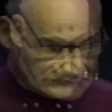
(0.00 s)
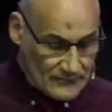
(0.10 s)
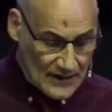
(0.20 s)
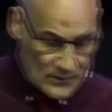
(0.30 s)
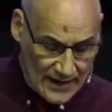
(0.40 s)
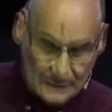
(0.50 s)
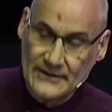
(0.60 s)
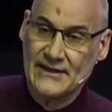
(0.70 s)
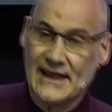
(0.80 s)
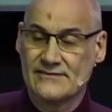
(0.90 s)
Well,
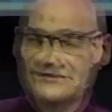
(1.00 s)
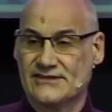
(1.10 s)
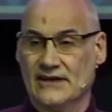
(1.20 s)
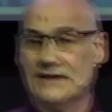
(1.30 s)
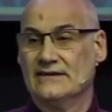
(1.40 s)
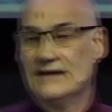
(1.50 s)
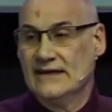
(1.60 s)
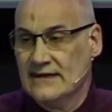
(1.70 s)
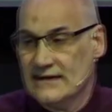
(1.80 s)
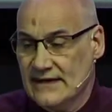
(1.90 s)
the answer
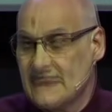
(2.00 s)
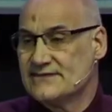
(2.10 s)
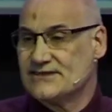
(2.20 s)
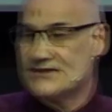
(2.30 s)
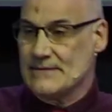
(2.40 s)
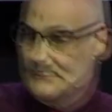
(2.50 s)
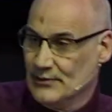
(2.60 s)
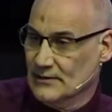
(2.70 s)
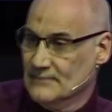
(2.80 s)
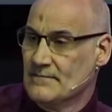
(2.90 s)
is
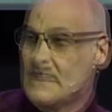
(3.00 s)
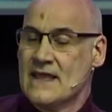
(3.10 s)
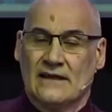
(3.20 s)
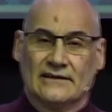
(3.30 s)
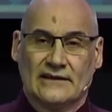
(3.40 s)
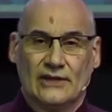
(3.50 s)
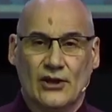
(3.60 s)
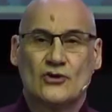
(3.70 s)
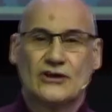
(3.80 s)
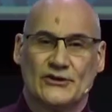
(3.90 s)
simple.
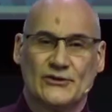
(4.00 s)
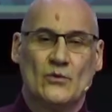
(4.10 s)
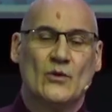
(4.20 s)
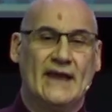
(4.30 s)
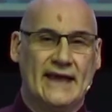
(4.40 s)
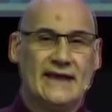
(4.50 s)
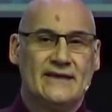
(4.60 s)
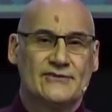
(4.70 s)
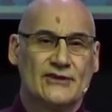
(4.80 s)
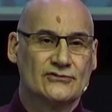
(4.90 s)
Look at the way
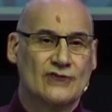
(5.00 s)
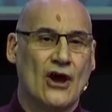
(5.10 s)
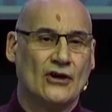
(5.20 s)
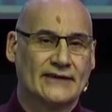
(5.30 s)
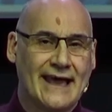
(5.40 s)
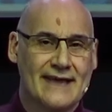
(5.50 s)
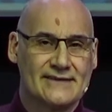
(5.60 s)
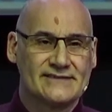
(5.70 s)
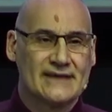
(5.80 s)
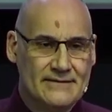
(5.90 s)
that God
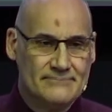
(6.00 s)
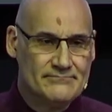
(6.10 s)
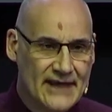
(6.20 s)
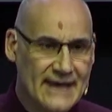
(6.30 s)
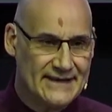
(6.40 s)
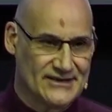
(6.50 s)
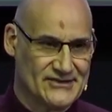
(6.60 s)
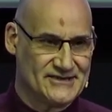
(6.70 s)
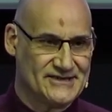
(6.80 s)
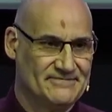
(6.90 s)
has made
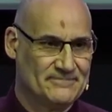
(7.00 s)
us.